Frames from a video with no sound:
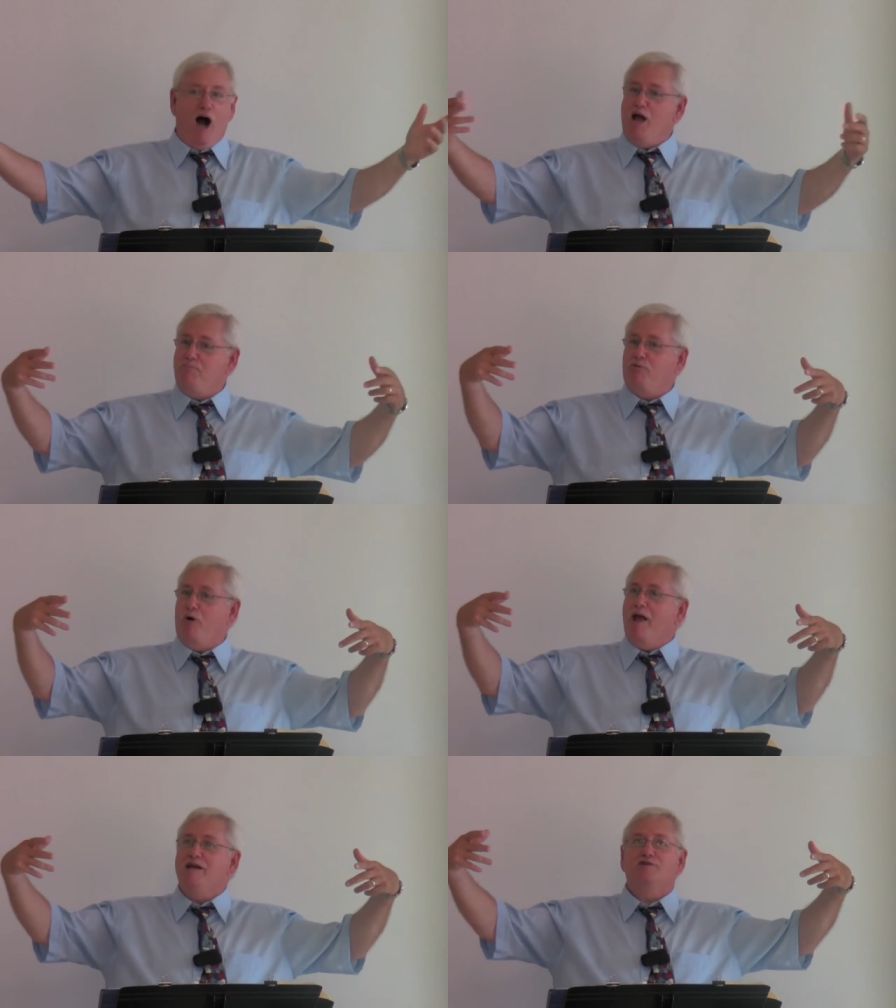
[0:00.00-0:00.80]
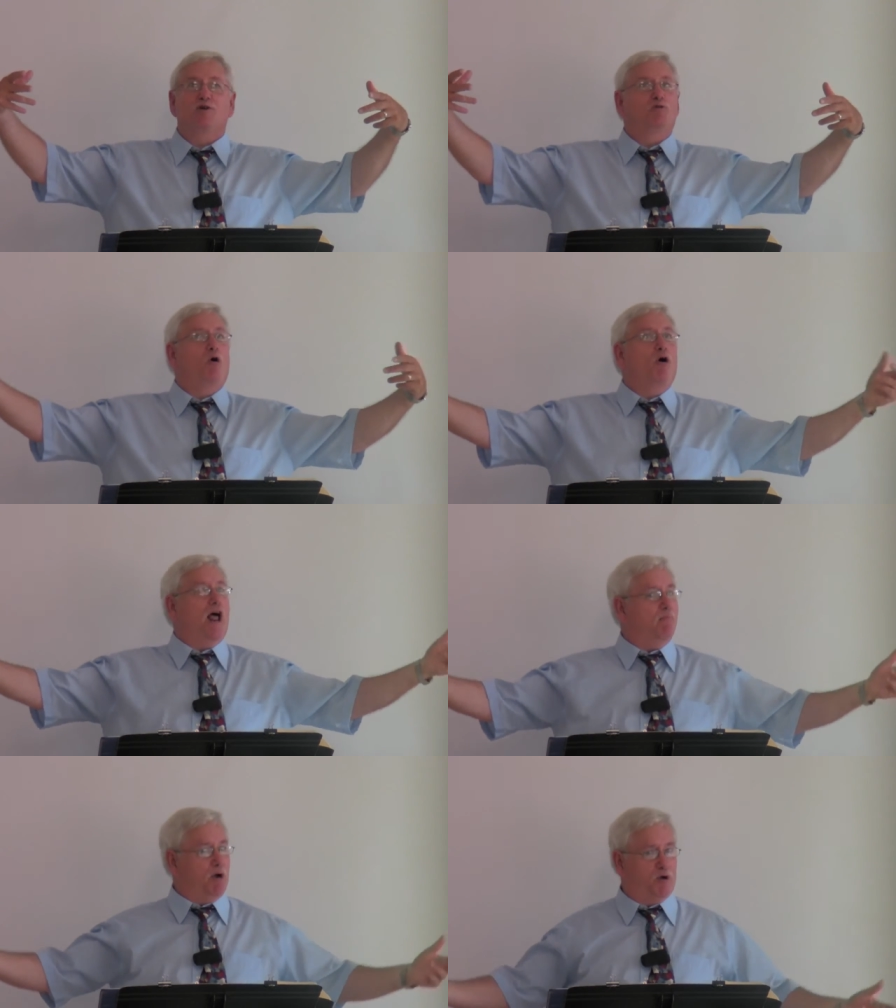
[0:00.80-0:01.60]
I praise the
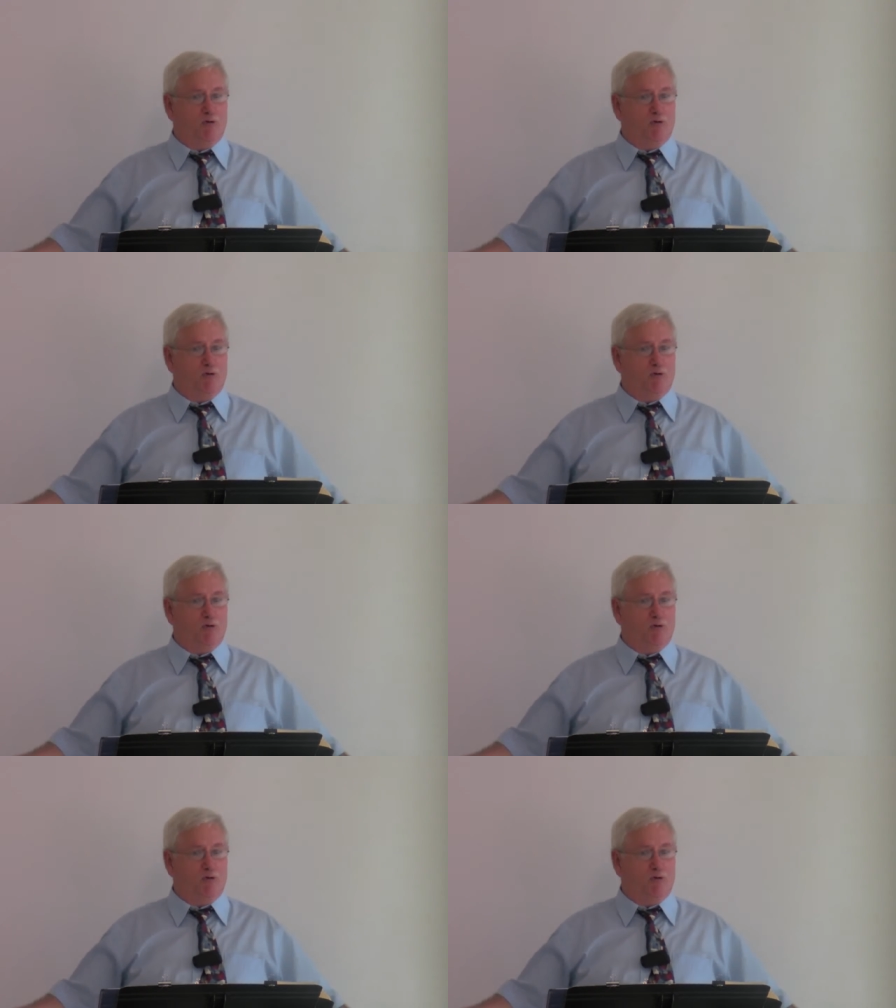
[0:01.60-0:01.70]
Lord, I'm a